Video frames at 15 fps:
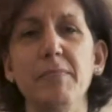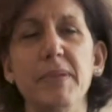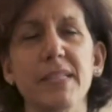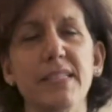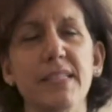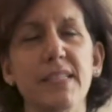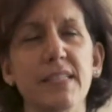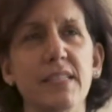
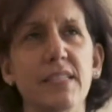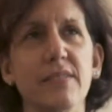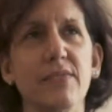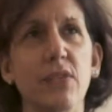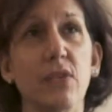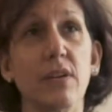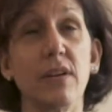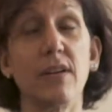business
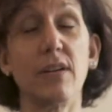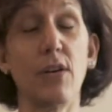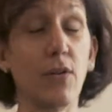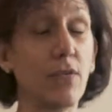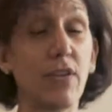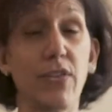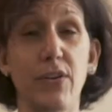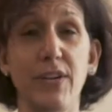for
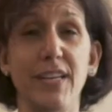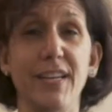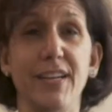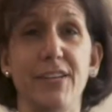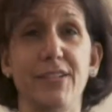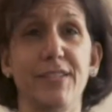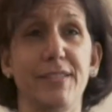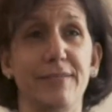over 30
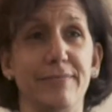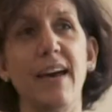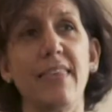years.